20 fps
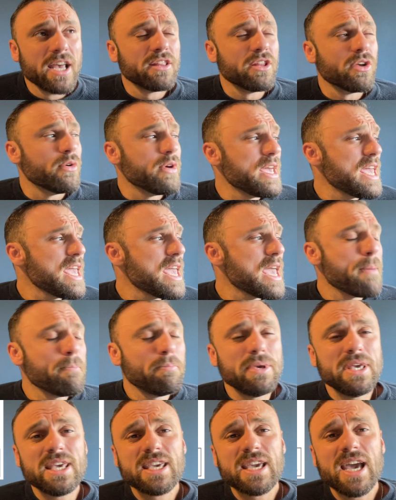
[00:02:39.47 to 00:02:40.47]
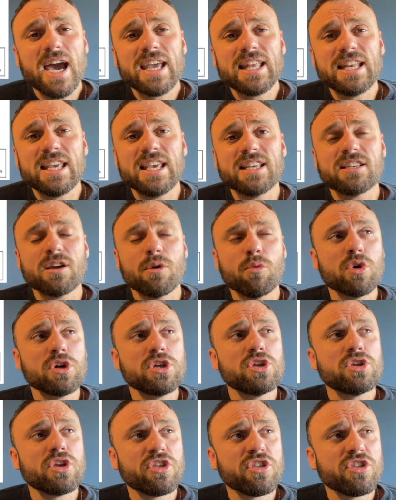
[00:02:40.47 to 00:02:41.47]
Now, AMP kinase, I want
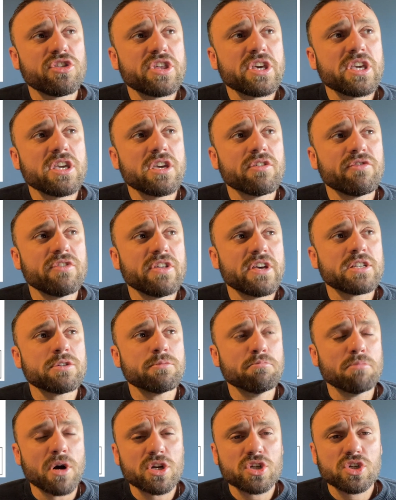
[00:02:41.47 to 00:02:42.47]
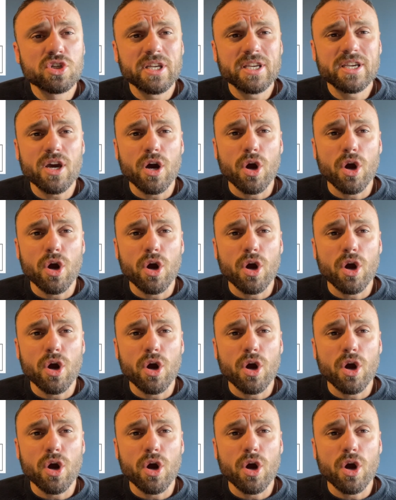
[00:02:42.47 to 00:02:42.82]
you to think of this much like a